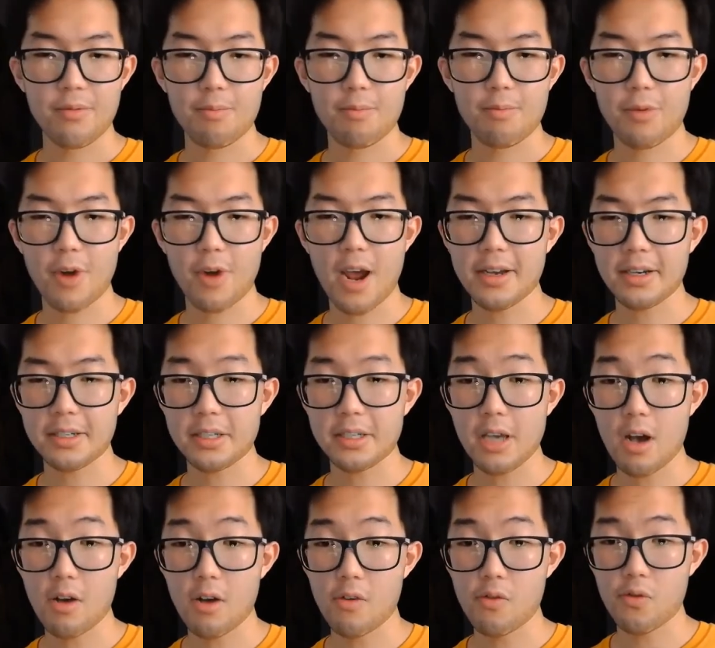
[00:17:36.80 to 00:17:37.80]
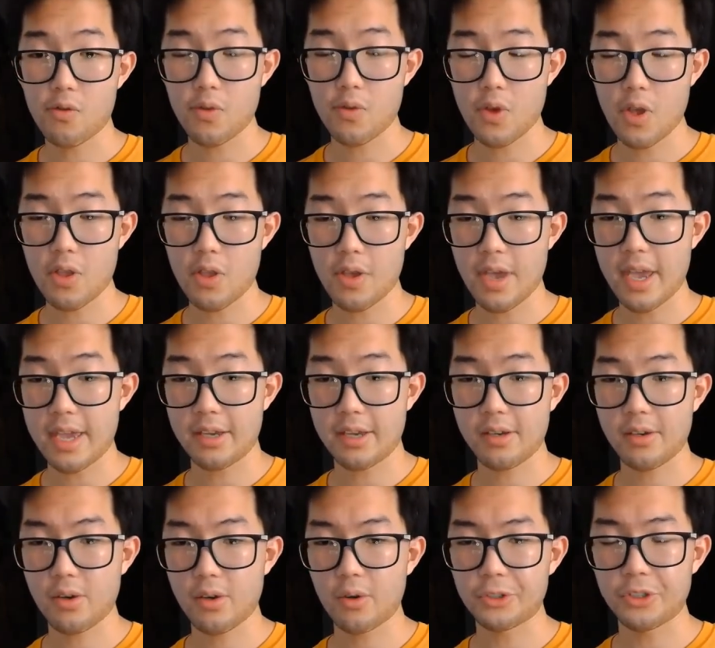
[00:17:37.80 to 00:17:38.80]
product of a
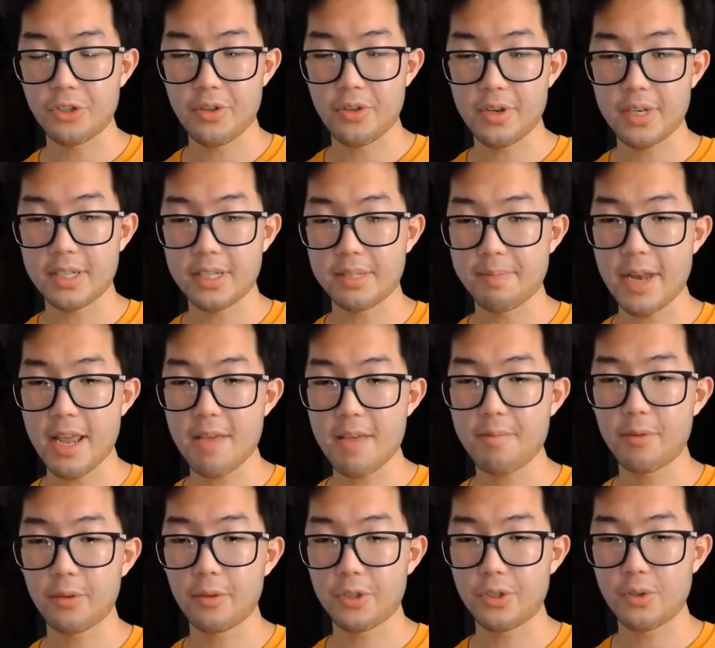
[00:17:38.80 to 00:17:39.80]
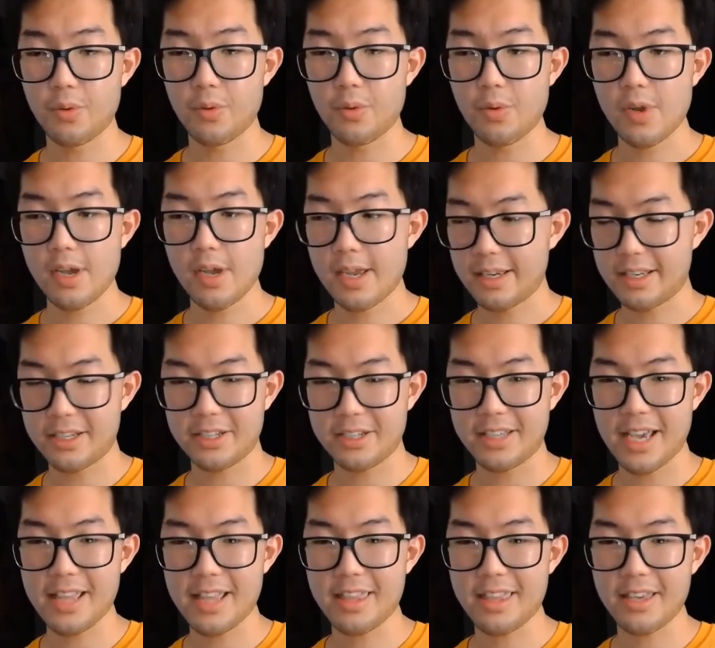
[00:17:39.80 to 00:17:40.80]
culture that has been able to
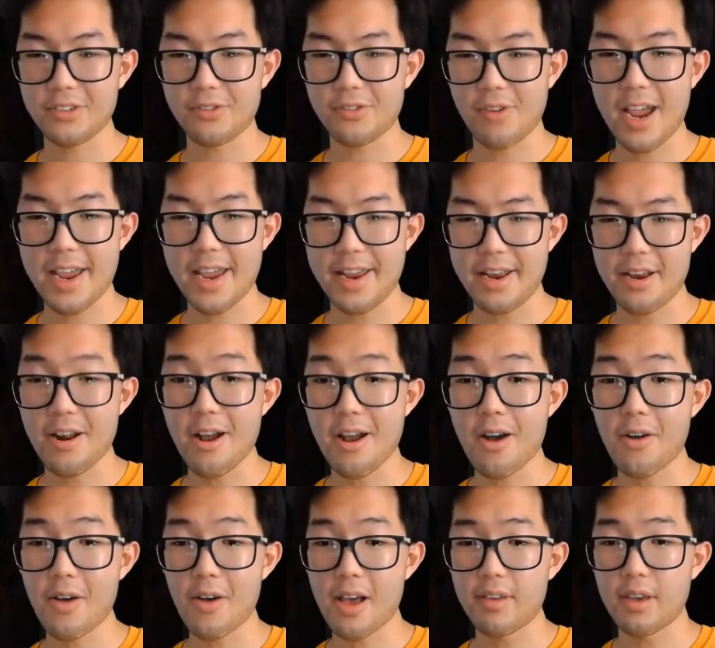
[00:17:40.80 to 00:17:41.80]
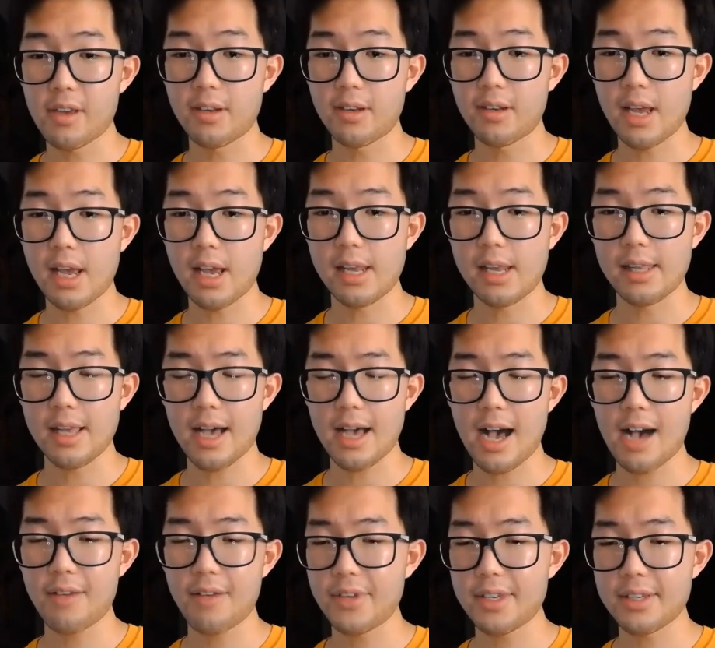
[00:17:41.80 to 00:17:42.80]
just get things right, and
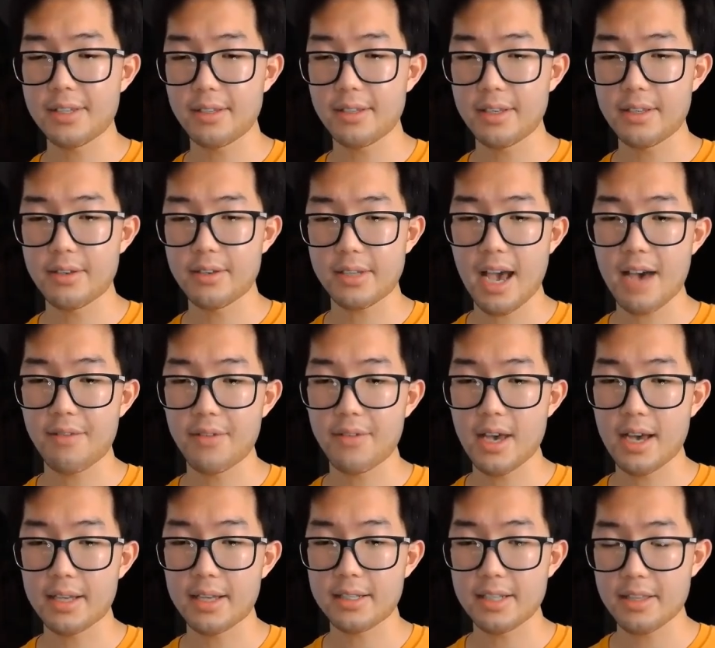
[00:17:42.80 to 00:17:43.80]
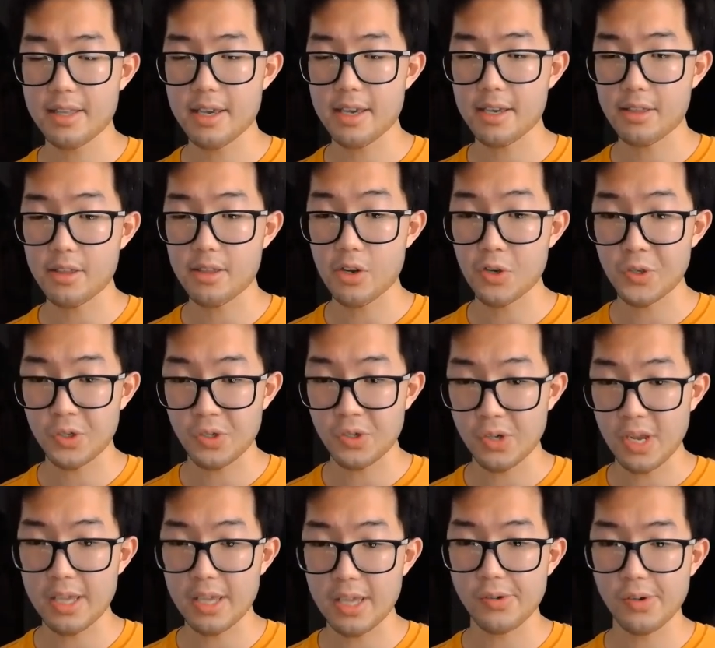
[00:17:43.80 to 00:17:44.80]
obviously there's caveats. I think that
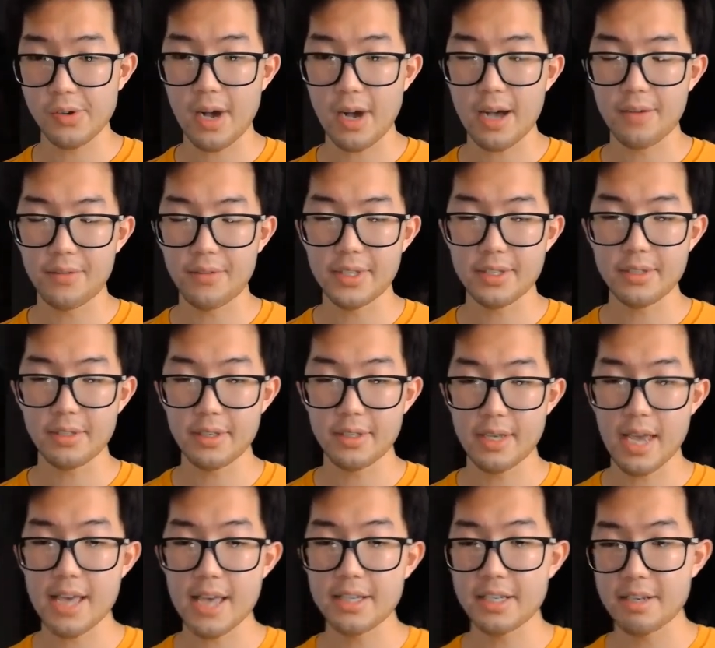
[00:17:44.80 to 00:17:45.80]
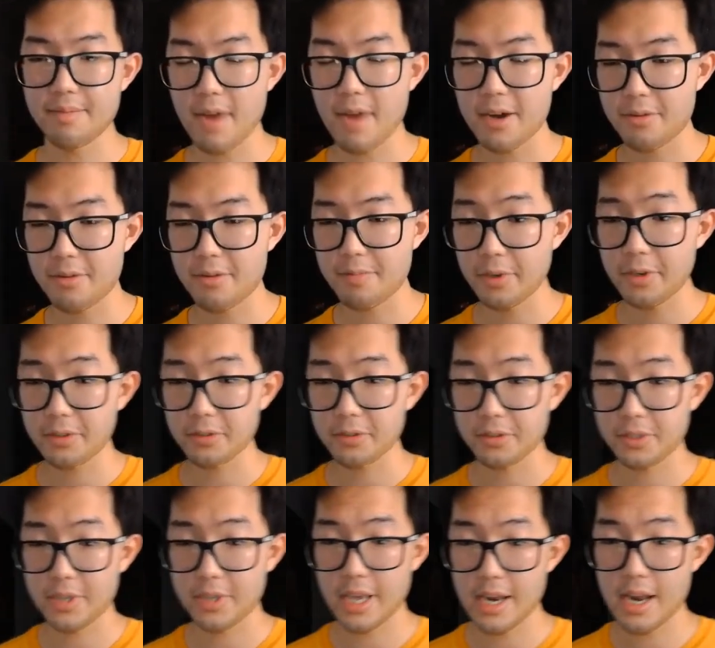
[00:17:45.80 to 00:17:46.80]
Israel, obviously, as a modern
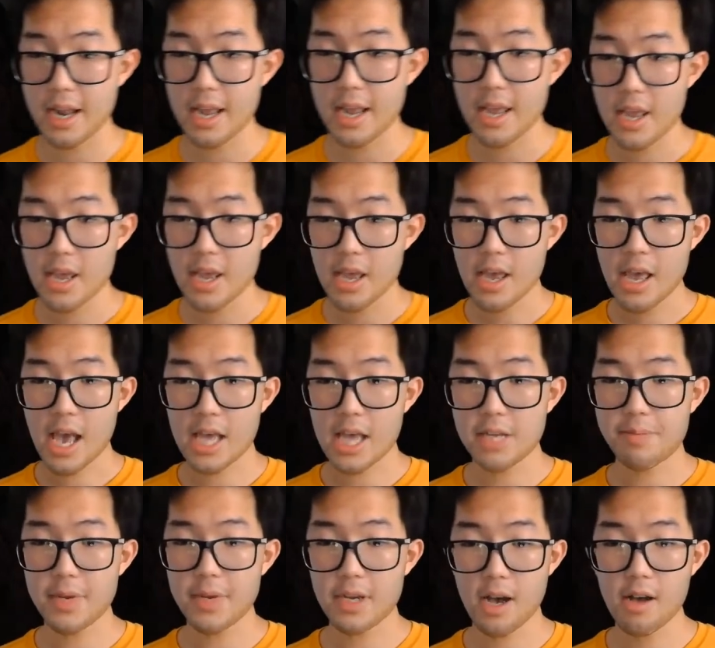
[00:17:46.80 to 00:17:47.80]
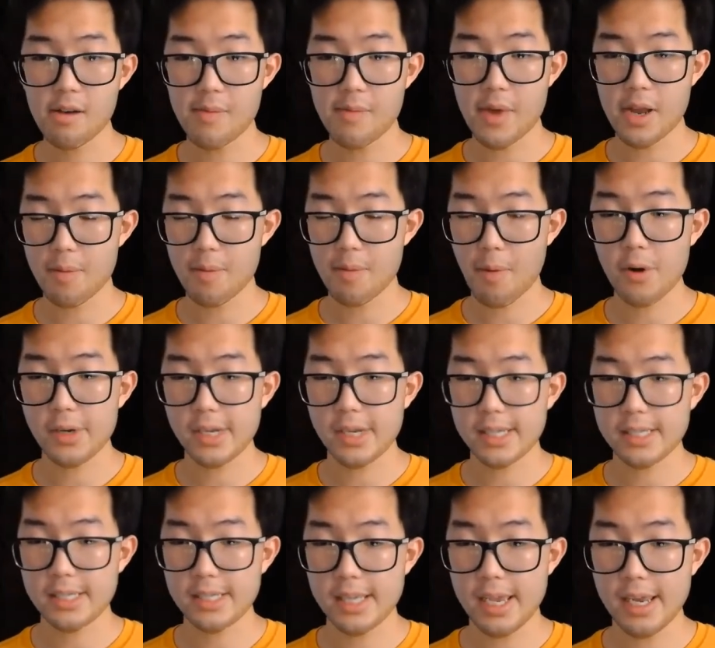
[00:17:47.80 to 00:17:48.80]
political state, has become an
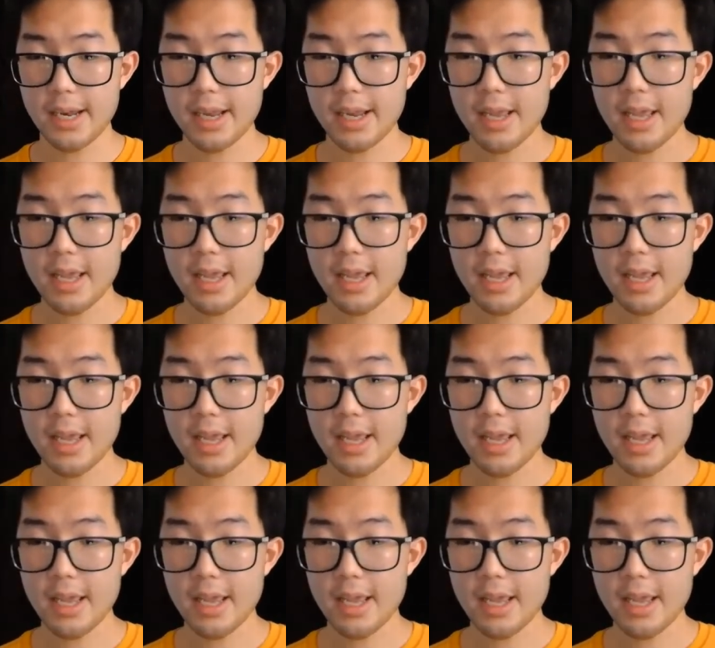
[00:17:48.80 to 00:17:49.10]
apartheid state.